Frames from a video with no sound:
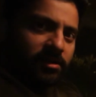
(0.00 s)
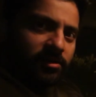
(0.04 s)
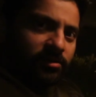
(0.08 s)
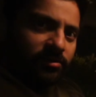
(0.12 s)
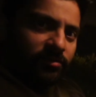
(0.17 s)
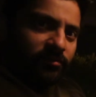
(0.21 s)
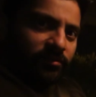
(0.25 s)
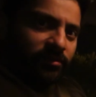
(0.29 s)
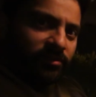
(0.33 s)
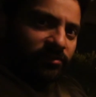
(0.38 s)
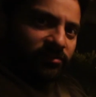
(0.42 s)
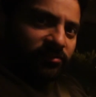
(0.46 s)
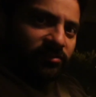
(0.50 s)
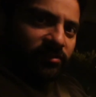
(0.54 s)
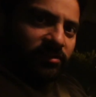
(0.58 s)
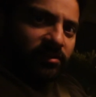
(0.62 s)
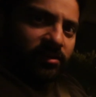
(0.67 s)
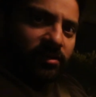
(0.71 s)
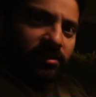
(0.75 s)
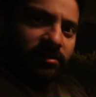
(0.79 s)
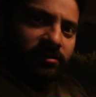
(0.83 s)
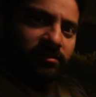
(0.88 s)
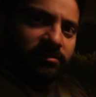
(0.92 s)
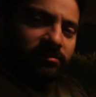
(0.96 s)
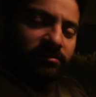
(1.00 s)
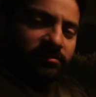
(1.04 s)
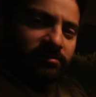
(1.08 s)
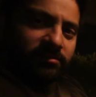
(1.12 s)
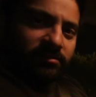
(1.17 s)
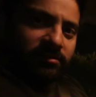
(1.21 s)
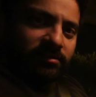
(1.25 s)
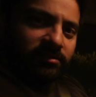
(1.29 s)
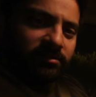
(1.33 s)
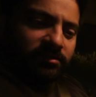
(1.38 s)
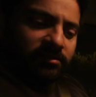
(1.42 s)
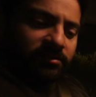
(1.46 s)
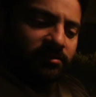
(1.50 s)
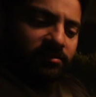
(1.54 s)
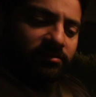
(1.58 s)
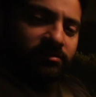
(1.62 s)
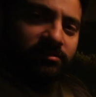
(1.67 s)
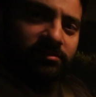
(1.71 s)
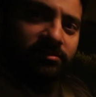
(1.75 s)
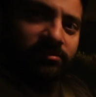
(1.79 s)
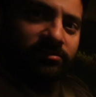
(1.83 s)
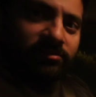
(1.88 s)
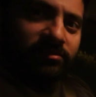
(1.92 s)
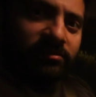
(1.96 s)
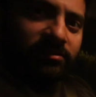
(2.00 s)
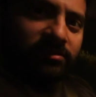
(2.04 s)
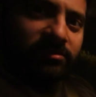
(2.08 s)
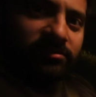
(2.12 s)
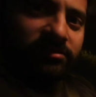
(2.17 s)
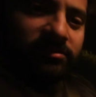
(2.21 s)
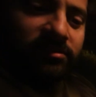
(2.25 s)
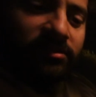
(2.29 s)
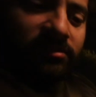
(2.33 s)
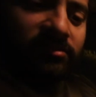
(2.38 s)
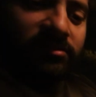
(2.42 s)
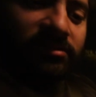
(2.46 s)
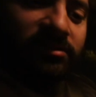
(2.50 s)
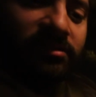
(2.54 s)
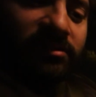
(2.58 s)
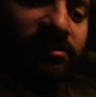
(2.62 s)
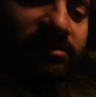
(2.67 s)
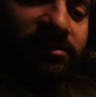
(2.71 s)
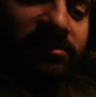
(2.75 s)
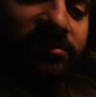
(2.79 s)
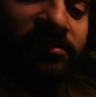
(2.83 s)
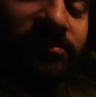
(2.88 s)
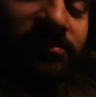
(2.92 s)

I don't know if you can see that. Lean it down. You see that? That's tea.